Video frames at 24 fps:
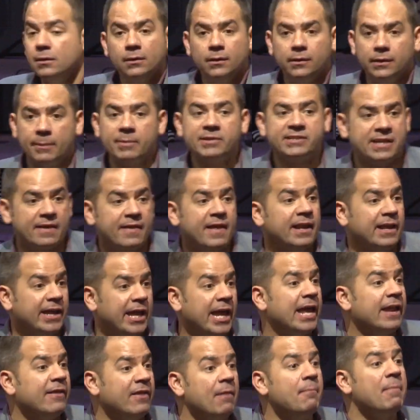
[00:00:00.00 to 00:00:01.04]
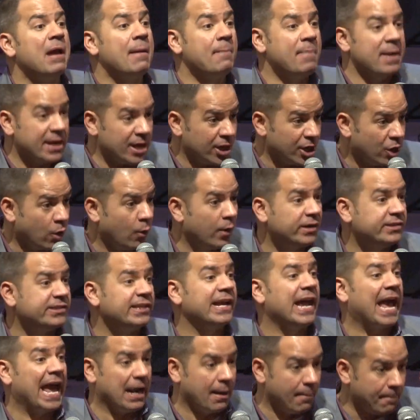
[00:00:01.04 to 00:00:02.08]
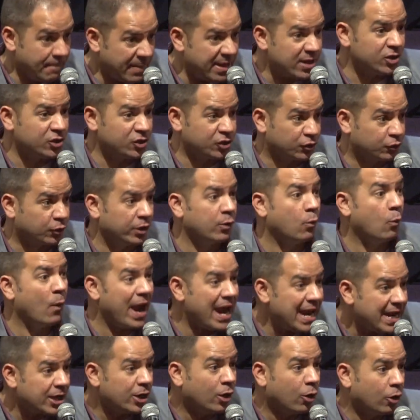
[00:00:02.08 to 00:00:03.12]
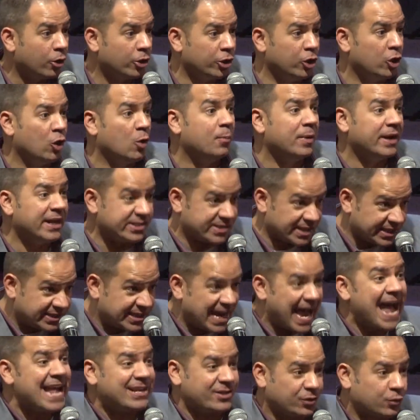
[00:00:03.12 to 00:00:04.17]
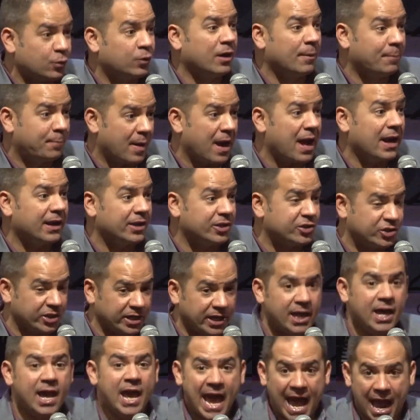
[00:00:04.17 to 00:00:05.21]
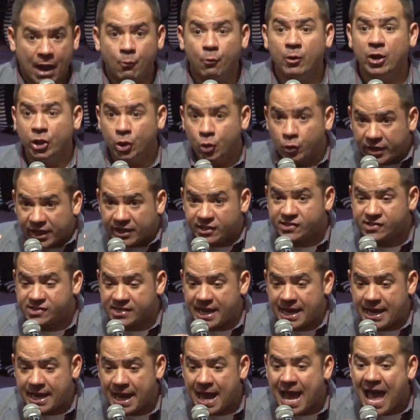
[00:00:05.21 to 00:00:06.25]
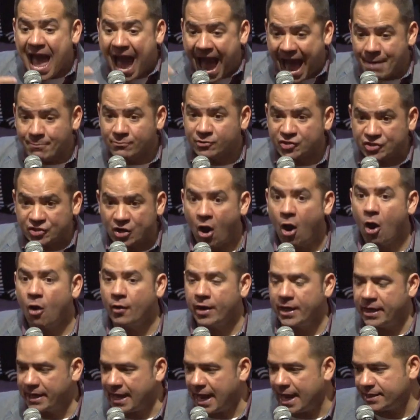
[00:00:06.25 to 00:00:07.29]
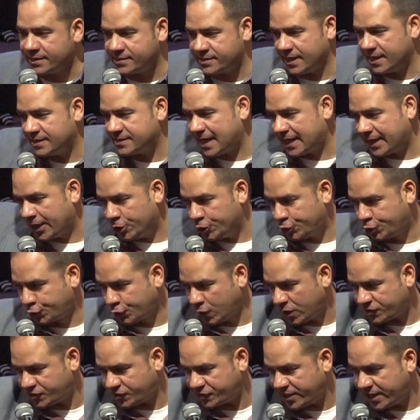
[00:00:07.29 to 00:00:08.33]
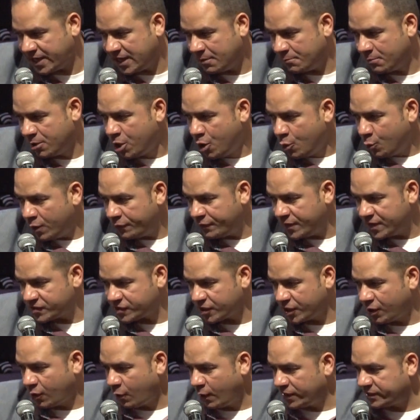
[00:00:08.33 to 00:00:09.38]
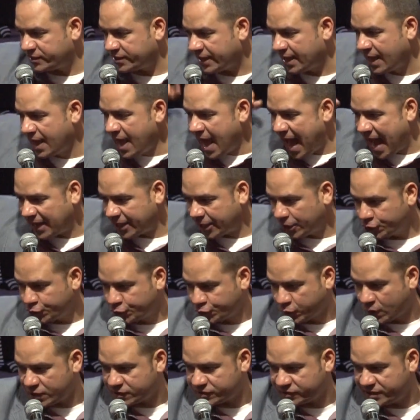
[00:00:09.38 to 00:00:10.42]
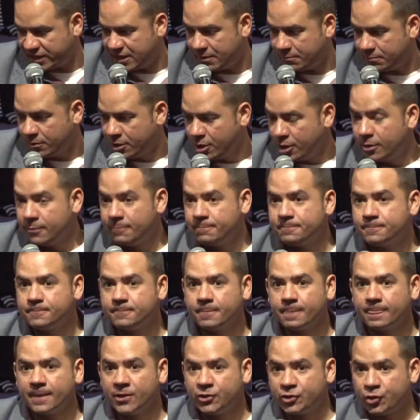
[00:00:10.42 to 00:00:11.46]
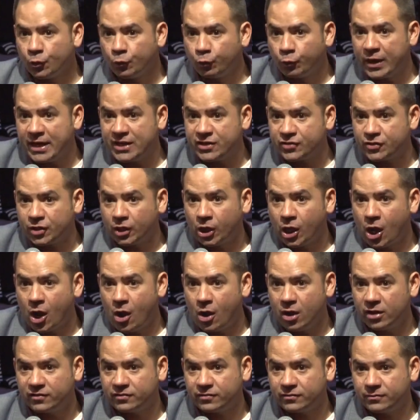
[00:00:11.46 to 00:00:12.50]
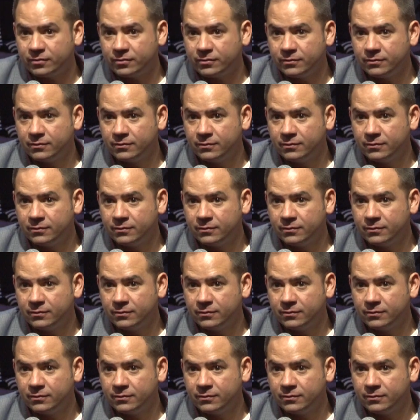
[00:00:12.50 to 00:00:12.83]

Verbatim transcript: Let me say that again. There may be an anointing and a ministry waiting on you, but it's attached to an apology. And when you can say, I'm sorry, God says, I can trust him with this anointing. I can trust him to reach the lost.